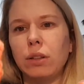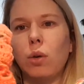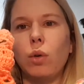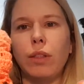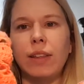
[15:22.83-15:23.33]
The
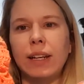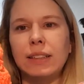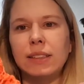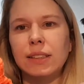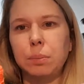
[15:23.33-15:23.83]
whole thing
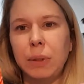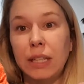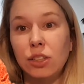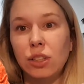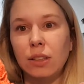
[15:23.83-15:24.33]
is
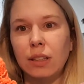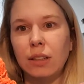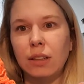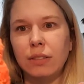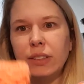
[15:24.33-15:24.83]
peach, and
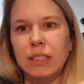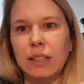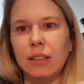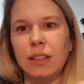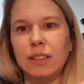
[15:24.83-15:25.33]
then all of a
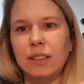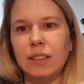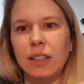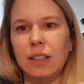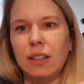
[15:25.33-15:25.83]
sudden
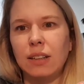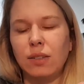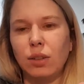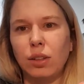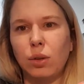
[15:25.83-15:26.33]

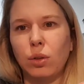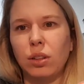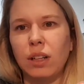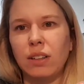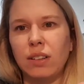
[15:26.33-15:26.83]
or the coral
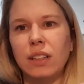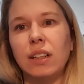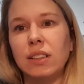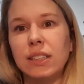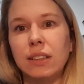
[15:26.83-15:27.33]
color, and then
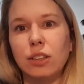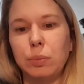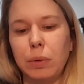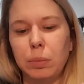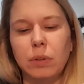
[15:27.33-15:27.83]
all of a sudden there's
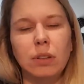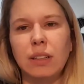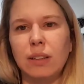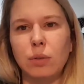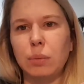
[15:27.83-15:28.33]
purple.
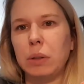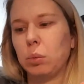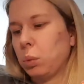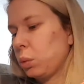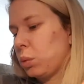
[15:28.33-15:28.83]

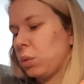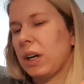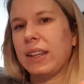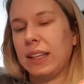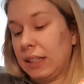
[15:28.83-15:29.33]

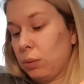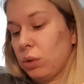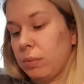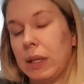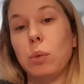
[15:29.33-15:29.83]
I think it
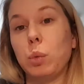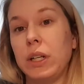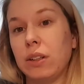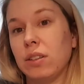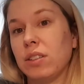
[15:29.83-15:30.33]
would have been
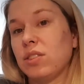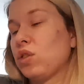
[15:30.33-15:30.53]
weird.